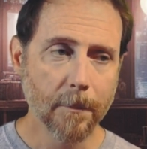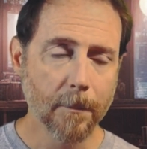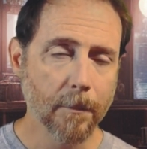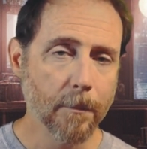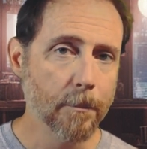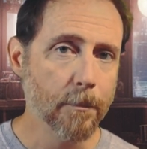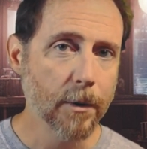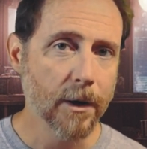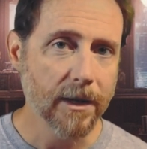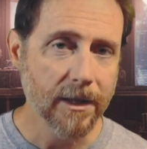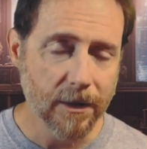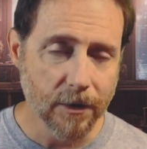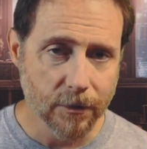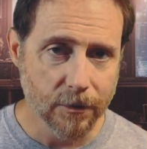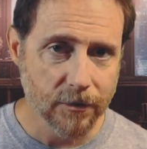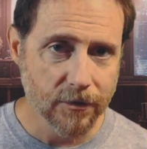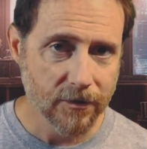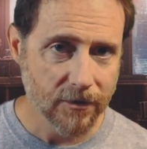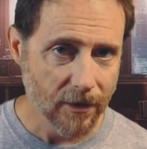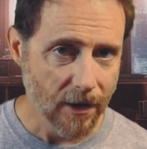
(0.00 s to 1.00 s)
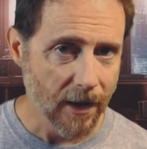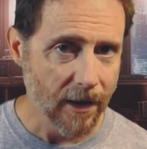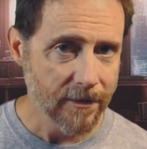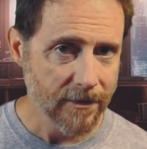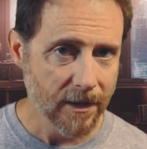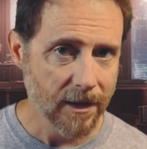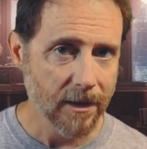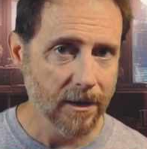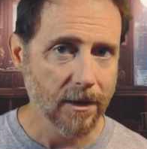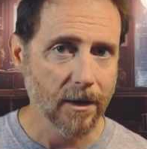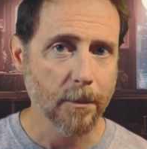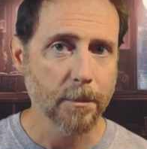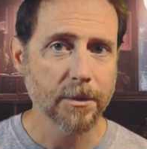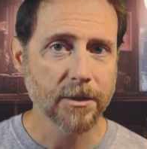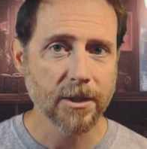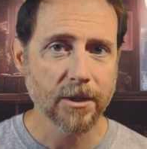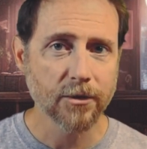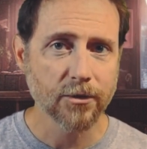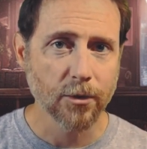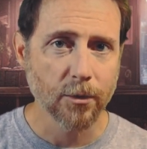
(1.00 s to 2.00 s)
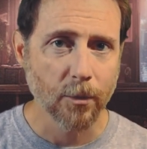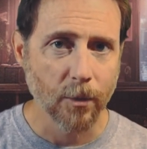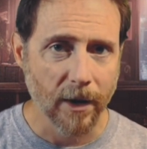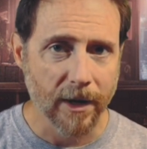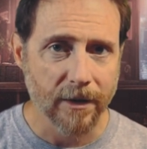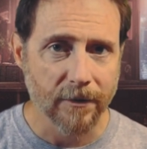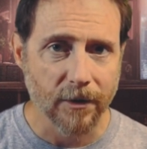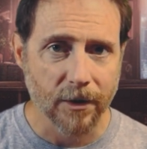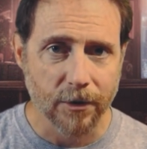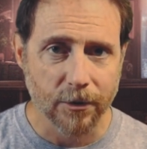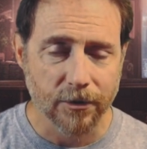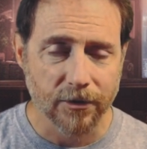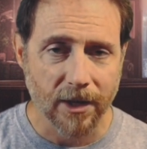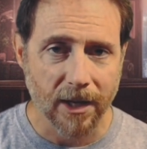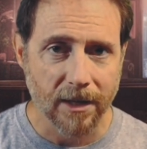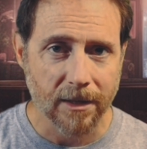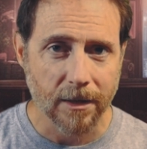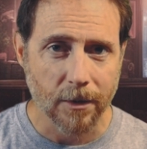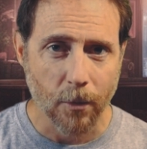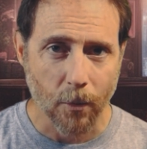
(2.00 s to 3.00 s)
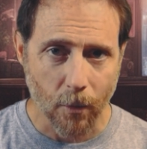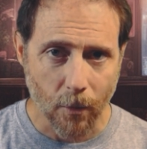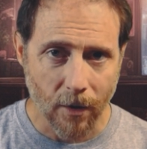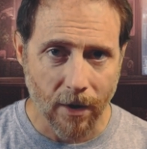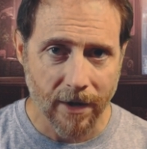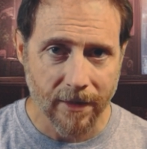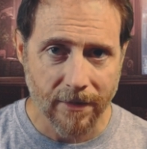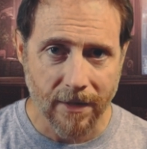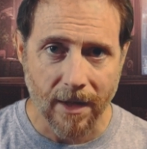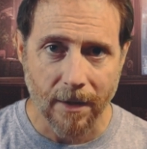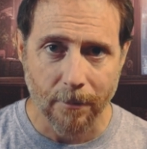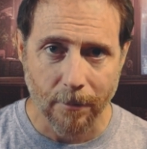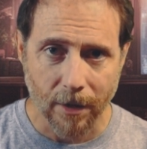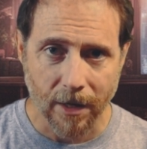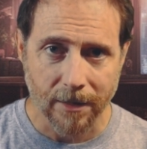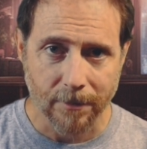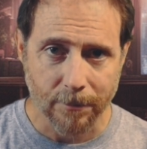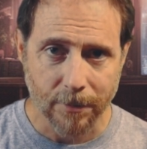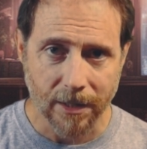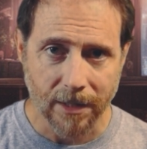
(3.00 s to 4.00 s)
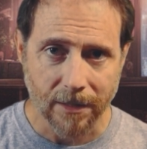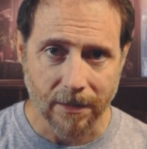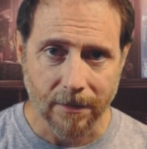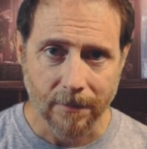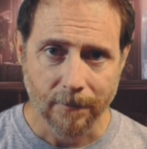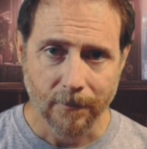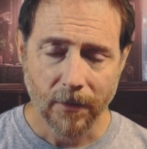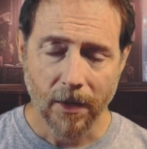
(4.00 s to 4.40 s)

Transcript: But here's, I think, a potential way of understanding why that might be.